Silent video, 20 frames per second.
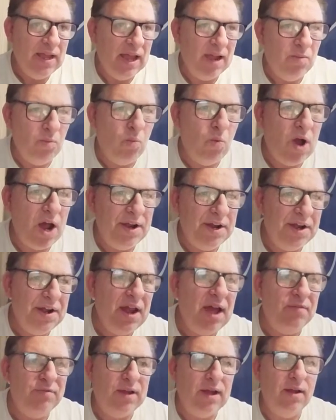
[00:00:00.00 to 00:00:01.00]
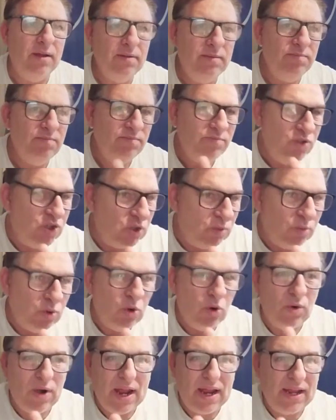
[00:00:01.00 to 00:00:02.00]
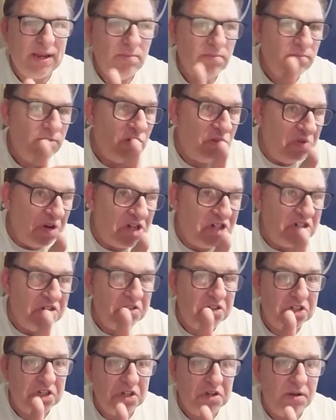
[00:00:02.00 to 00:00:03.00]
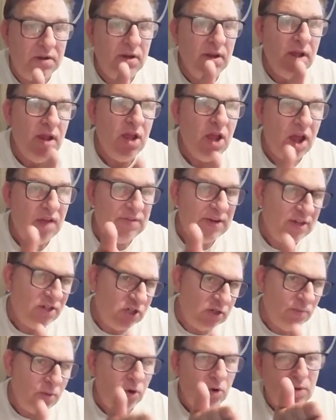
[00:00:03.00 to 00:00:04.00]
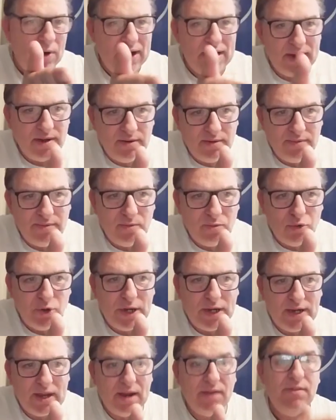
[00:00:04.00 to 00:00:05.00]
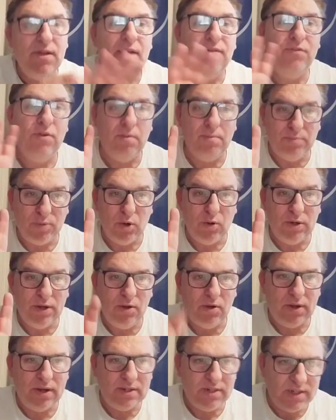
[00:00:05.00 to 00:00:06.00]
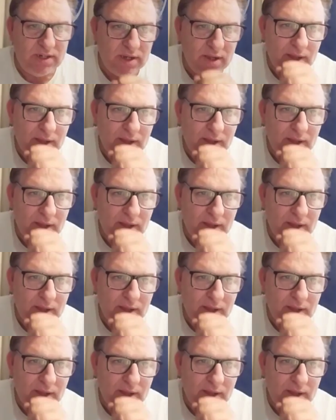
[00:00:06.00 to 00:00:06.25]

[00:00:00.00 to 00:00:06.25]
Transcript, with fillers: and one another, Tamore, Christensen. I think Tamore and Rudiger, if I'm brutally honest.